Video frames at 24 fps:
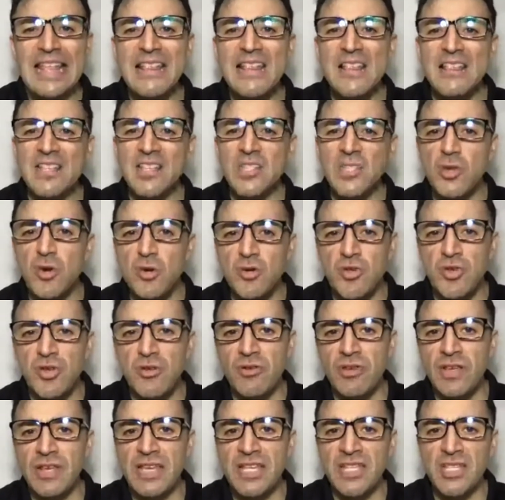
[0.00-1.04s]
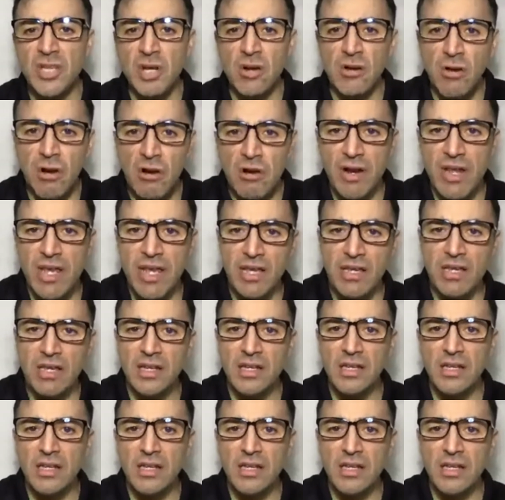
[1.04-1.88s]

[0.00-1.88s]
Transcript: the disorder is chronic